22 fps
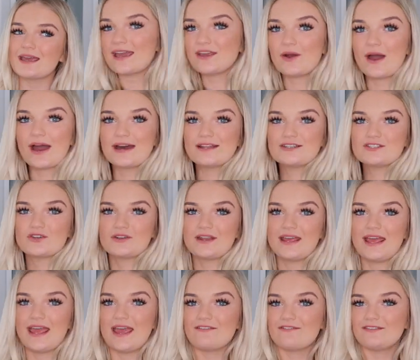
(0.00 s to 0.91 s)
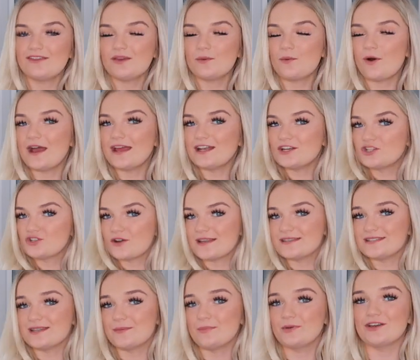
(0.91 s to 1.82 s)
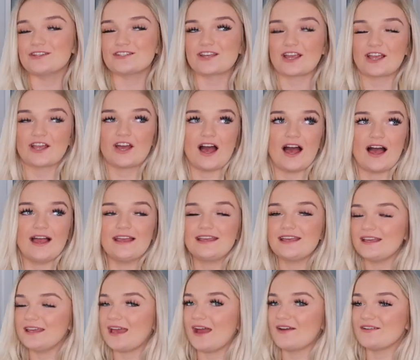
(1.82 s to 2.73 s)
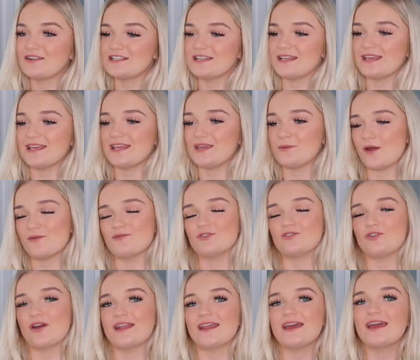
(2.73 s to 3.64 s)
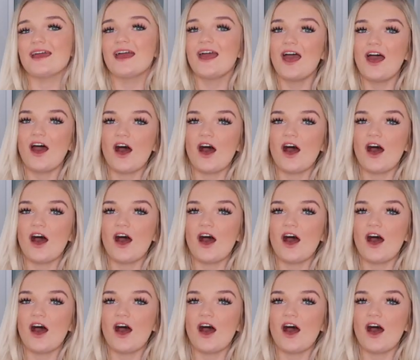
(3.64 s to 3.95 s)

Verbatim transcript: Get your hands on it if you are interested, because like, I can guarantee you won't regret it.